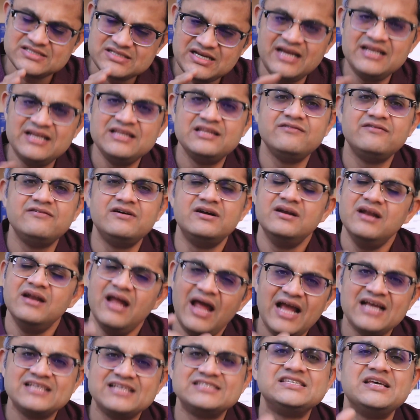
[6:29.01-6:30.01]
Write the word,
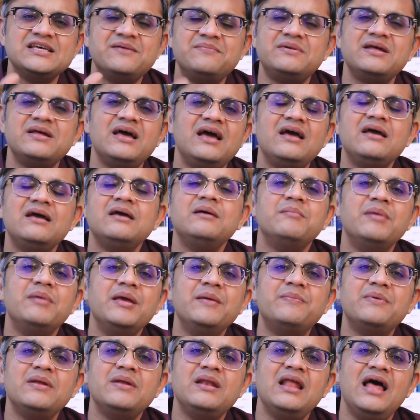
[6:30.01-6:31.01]
accept
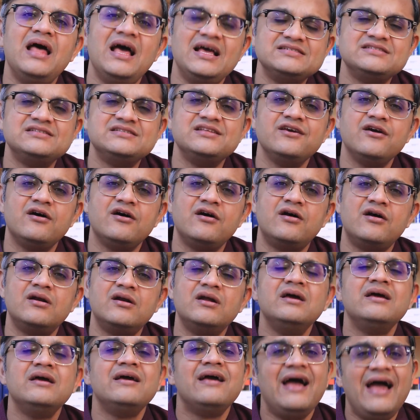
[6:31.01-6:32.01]
people as they are,
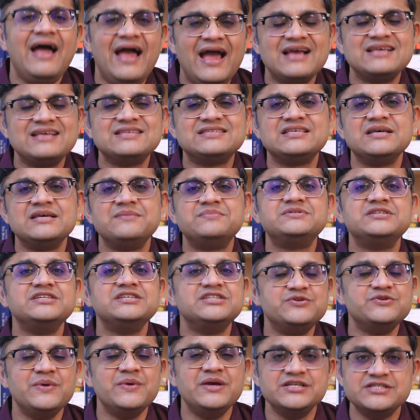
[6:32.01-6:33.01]
accept
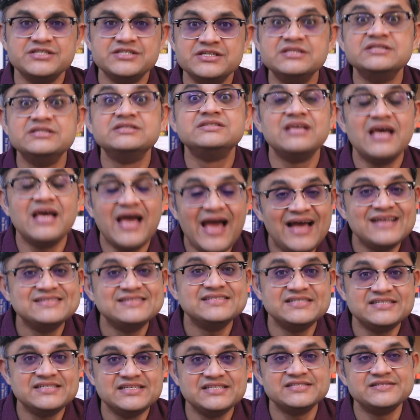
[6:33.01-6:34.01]
situations as
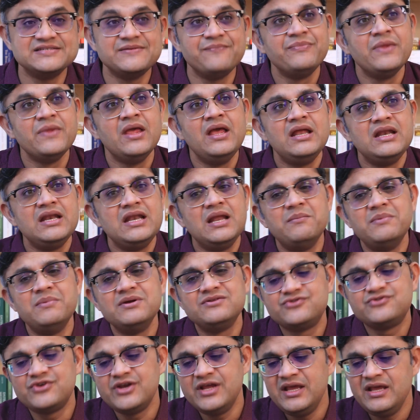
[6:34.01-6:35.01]
it is.
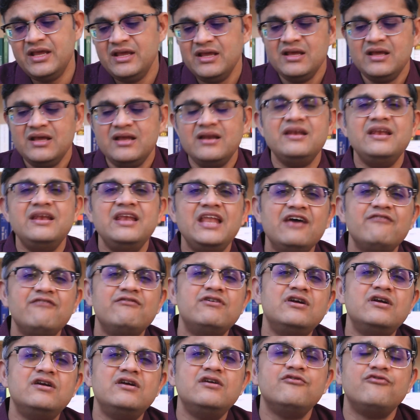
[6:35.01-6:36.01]
Number 3,
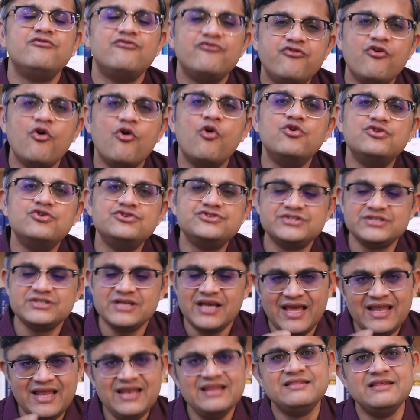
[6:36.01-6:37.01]
never force
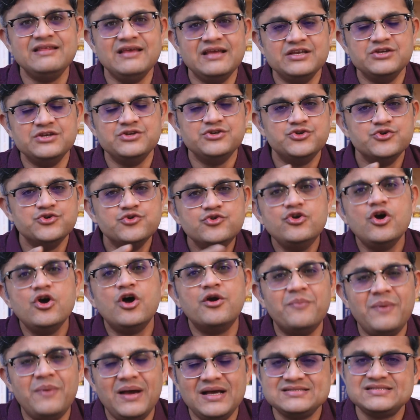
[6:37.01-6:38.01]
anything. Do
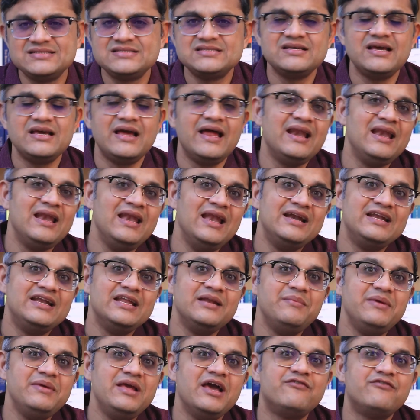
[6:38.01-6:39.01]
your best and let
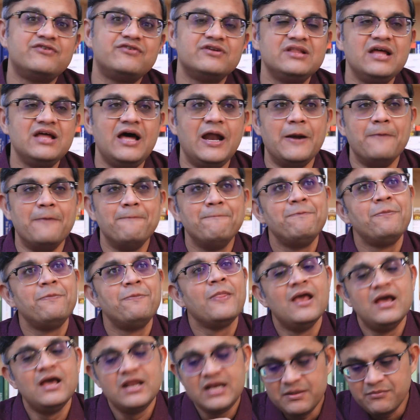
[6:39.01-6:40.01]
it be after that.
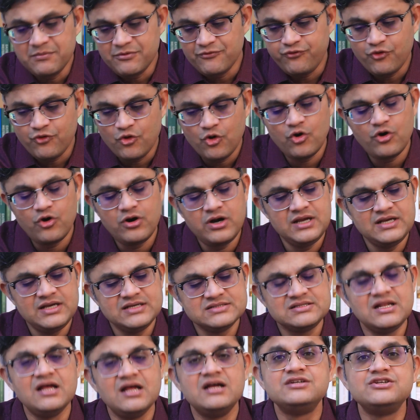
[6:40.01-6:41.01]
Number 4
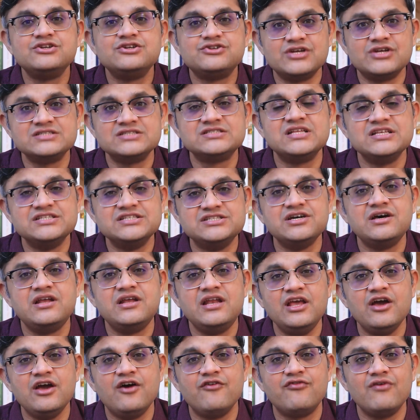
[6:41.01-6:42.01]
is learn to trust the
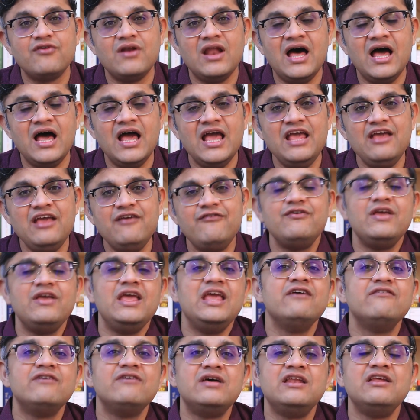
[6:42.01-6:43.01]
journey of life
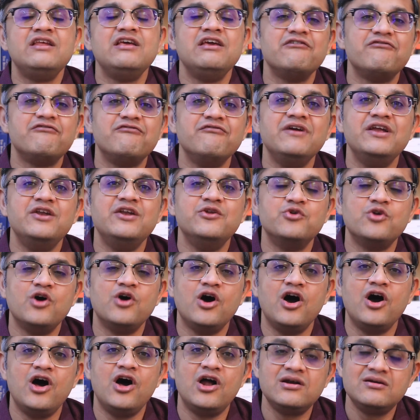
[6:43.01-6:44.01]
even if we do
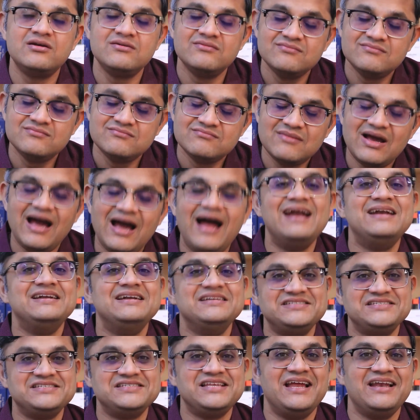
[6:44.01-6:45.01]
not
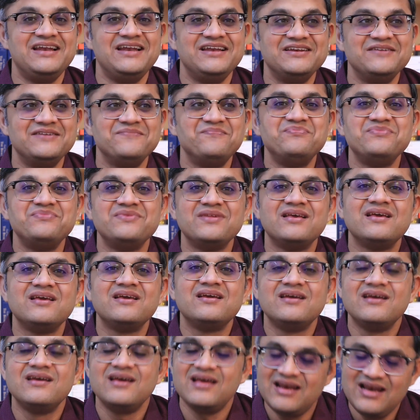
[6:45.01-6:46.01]
understand.
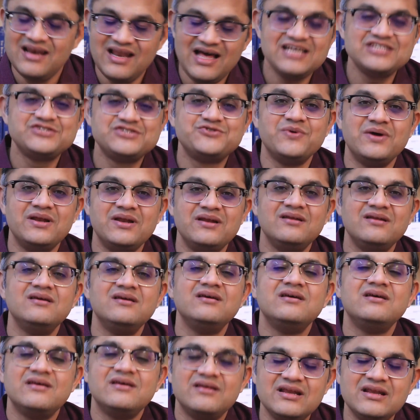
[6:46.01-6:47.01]
Last one,
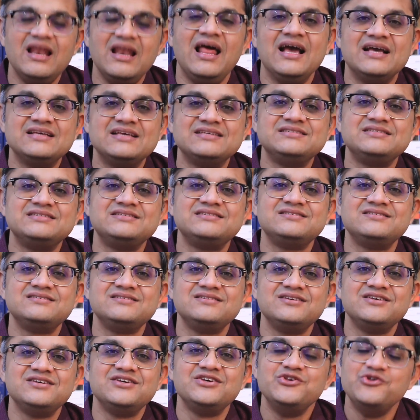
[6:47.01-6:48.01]
relax.
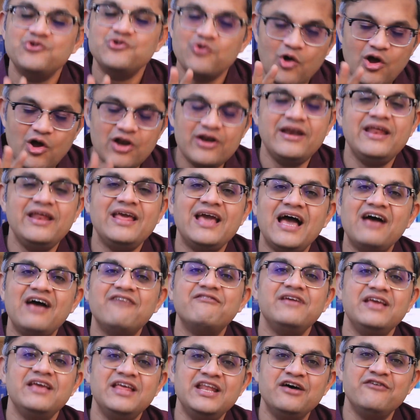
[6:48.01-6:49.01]
You already
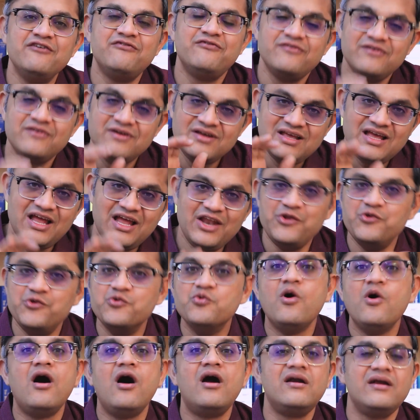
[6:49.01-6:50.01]
have enough and
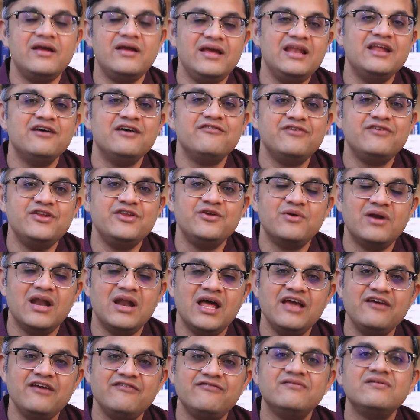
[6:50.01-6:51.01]
you are enough in your
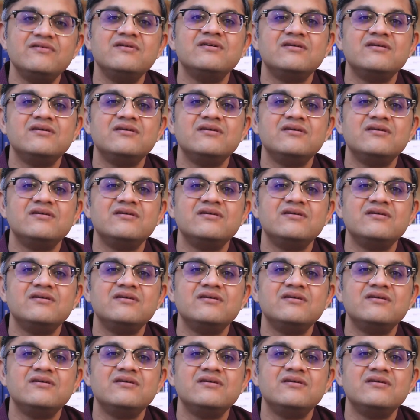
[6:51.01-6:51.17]
life.